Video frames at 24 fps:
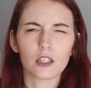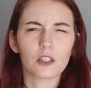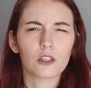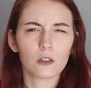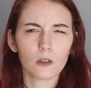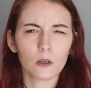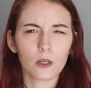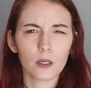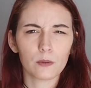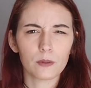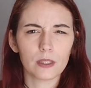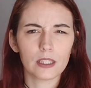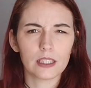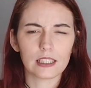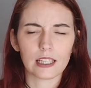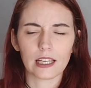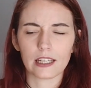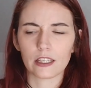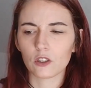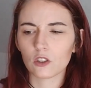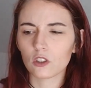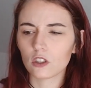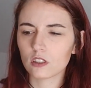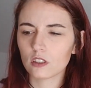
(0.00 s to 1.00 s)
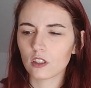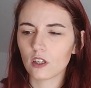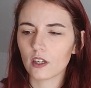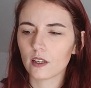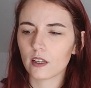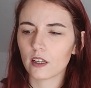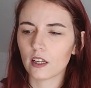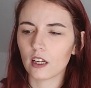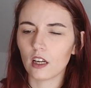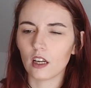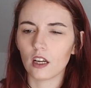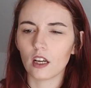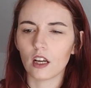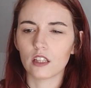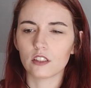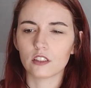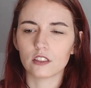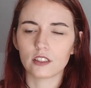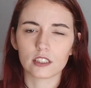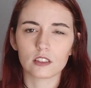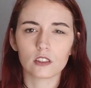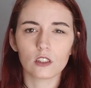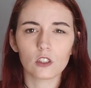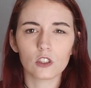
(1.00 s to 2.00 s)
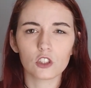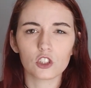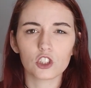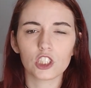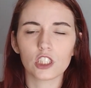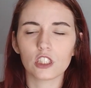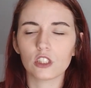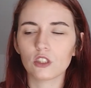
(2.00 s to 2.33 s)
You know what I mean? Like, you don't know the technology,